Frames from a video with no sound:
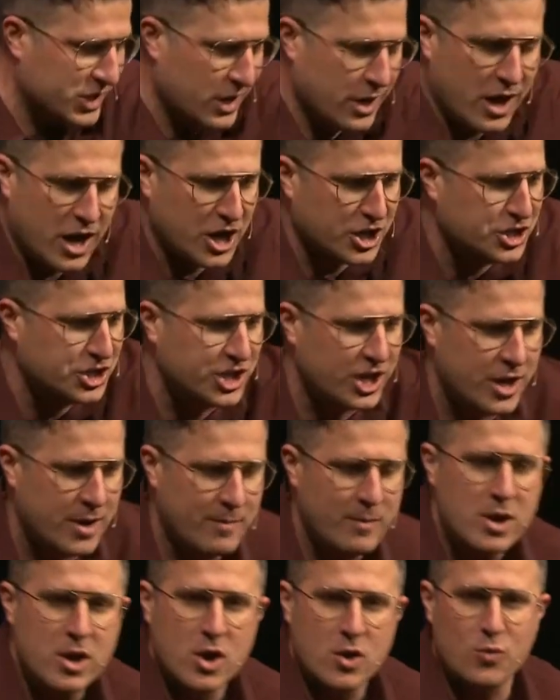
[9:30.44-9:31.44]
a, a
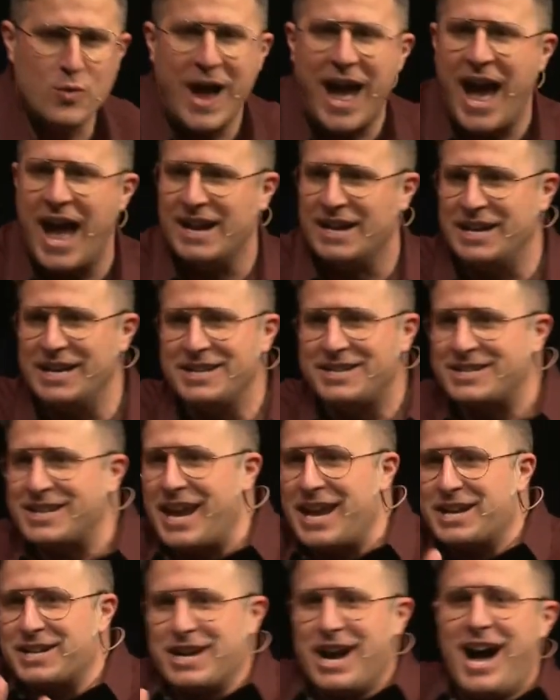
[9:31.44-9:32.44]
gym rat, he'd
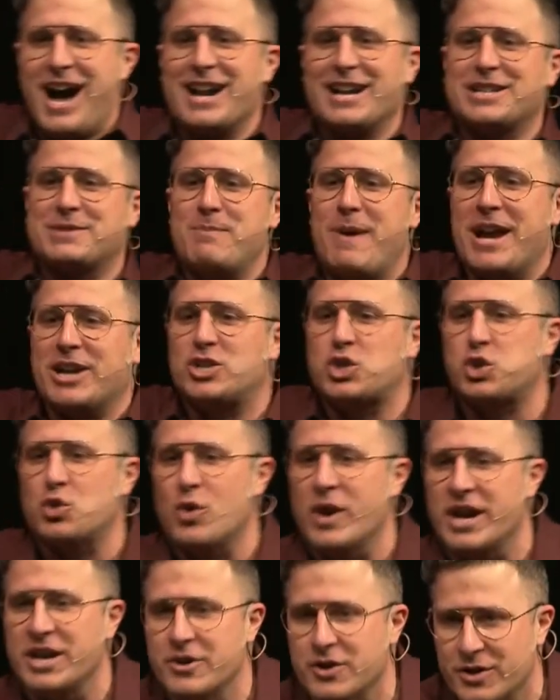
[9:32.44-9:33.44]
say, God is my
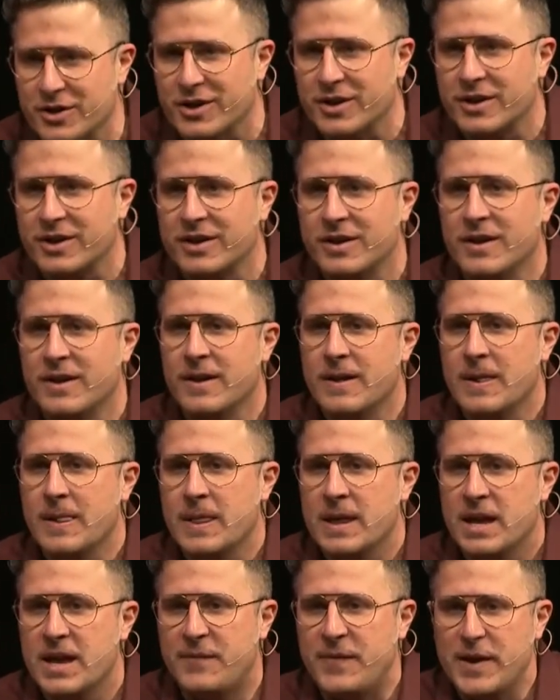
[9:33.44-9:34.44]
trainer.
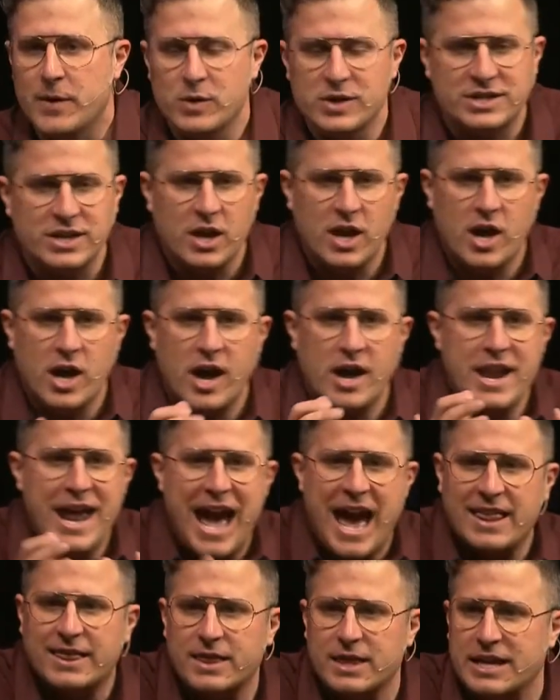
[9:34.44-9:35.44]
If he was a, an
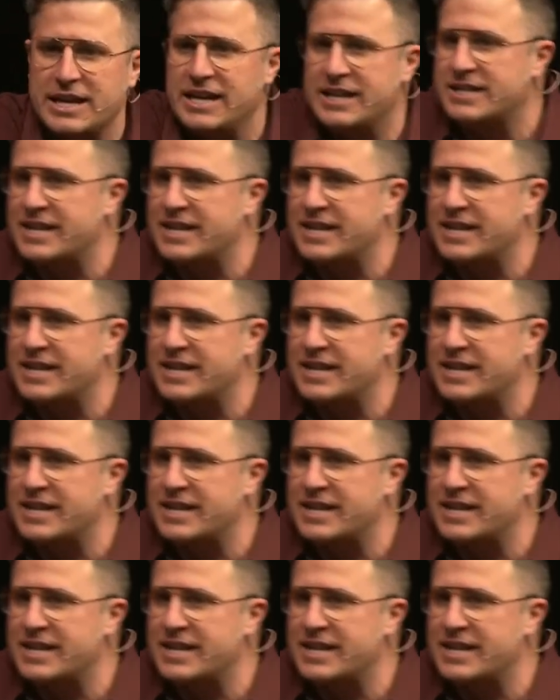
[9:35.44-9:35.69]
athlete, he'd